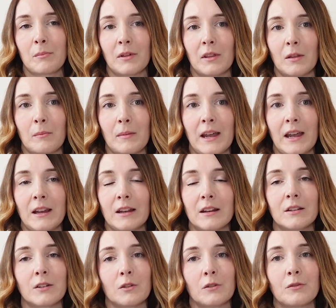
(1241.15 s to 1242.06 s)
but the
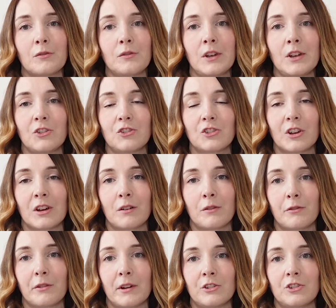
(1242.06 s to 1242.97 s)
main sort of feature
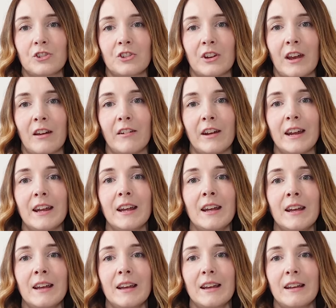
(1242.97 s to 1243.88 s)
of French terry
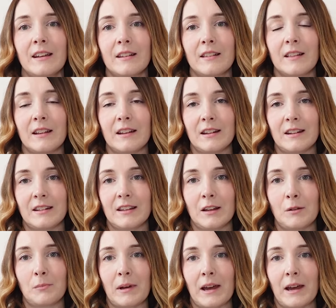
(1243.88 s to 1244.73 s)
is the knitted